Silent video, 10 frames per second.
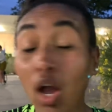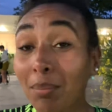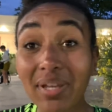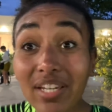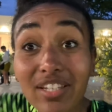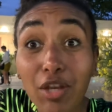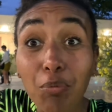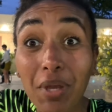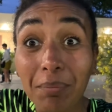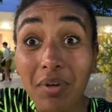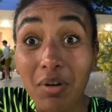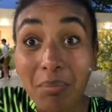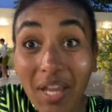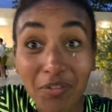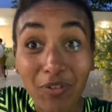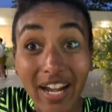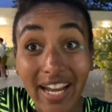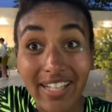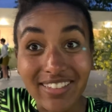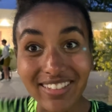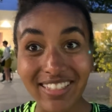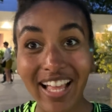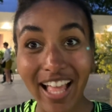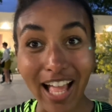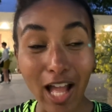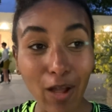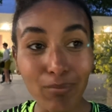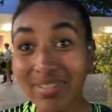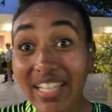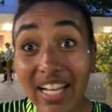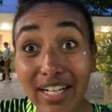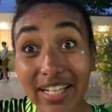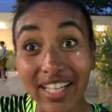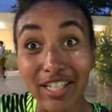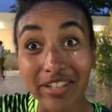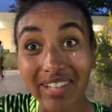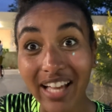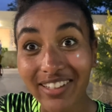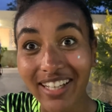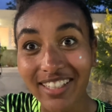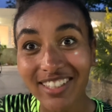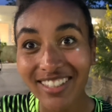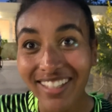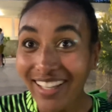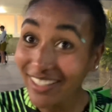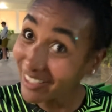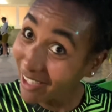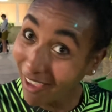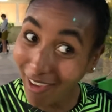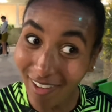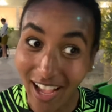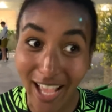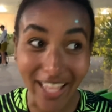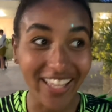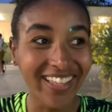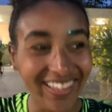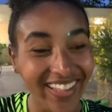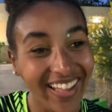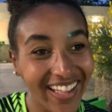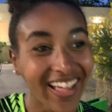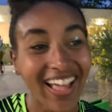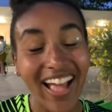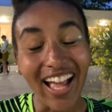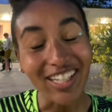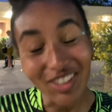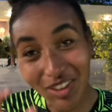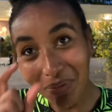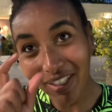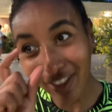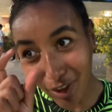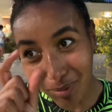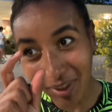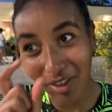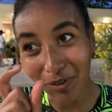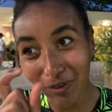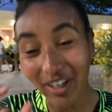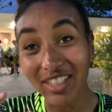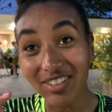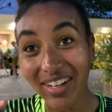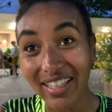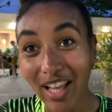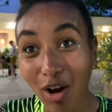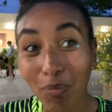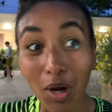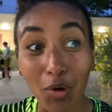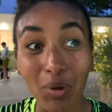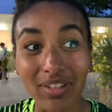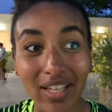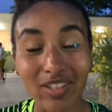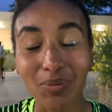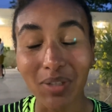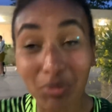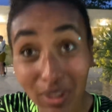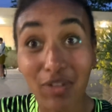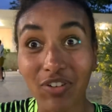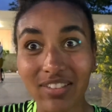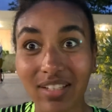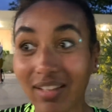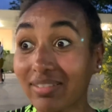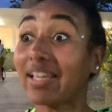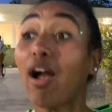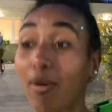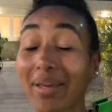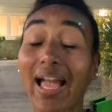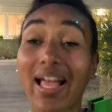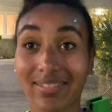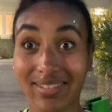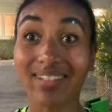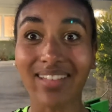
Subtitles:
Meeting new people, big friends. Learning a new language. You know, I do speak a little bit of French right now, but when they speak really fast, I'm like, oh my God, calm